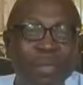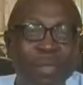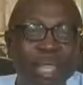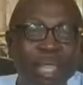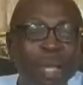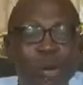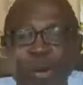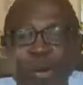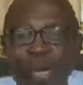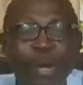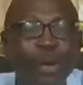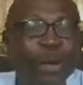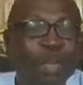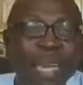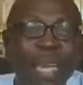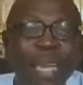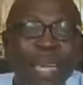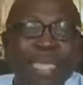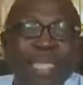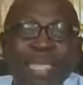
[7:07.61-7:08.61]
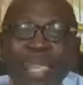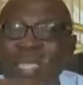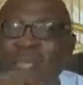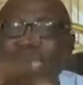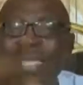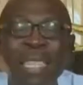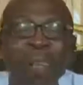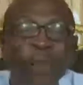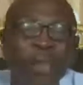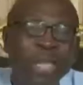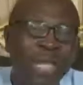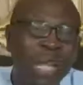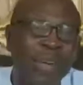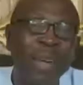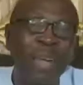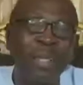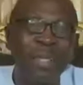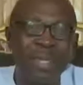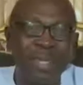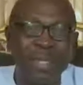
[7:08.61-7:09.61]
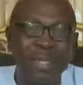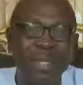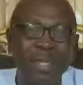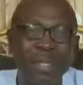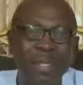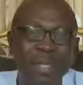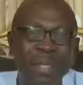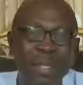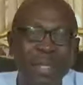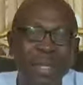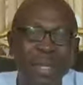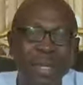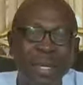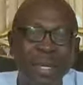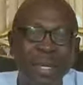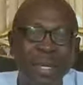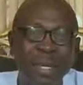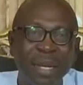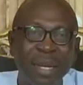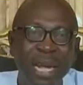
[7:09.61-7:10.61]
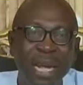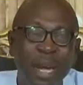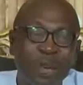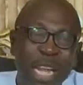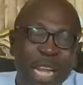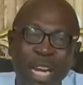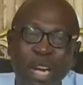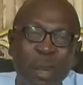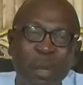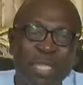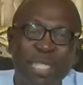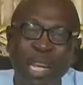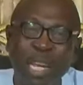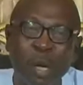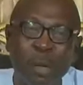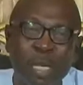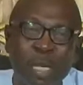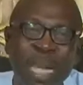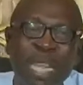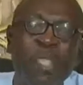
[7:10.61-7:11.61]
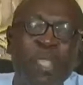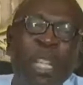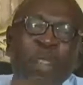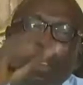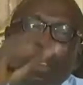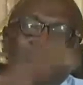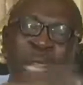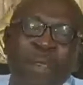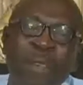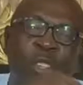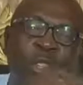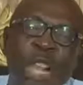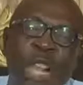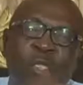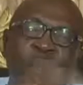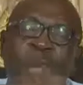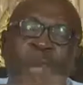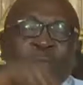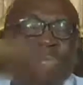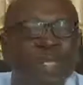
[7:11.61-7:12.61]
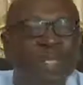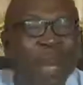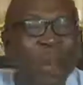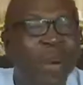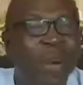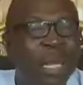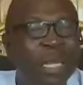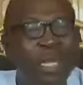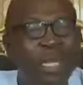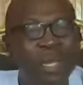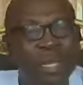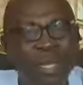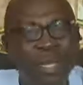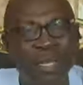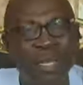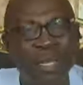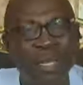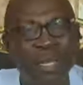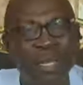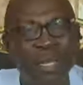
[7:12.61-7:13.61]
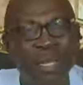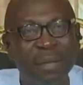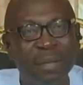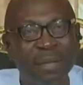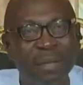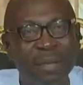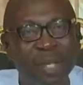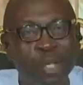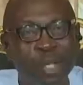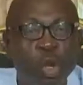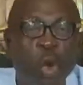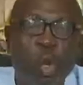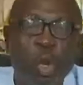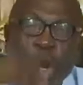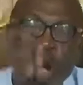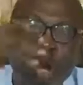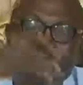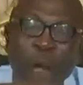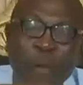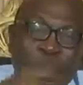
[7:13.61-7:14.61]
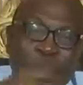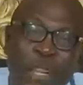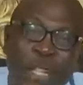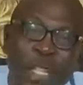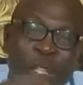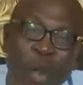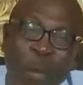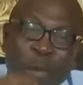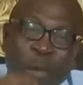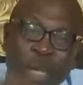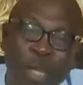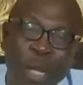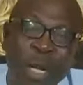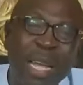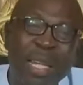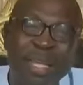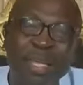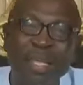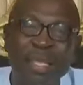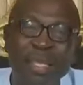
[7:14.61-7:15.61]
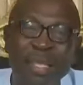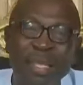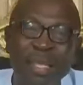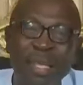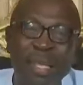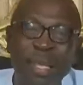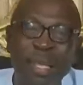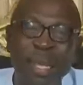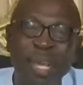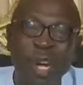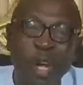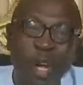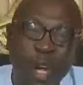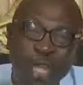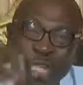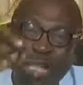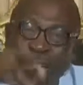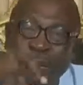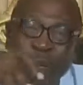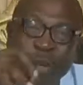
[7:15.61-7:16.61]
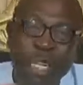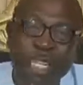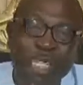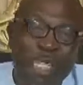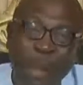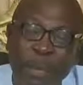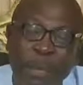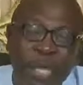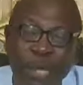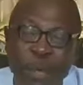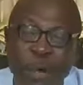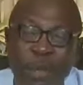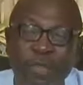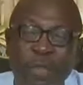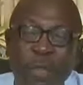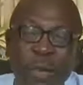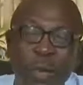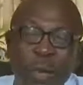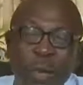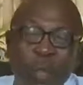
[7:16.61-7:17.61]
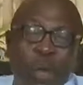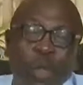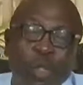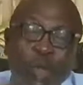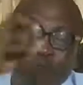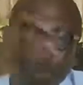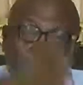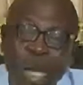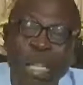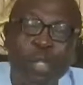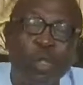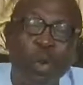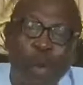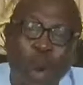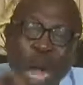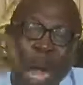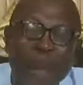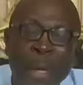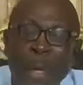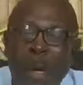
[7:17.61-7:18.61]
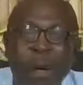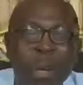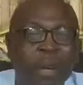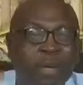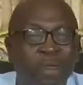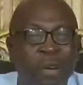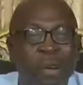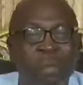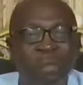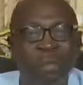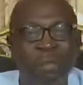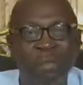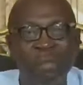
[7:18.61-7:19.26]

He couldn't go there. He sent a civil servant. Under normal circumstances, he was the one should not even be involved in politics. So none of his commissioners, not even his deputy governor, was willing to go and help him collect form.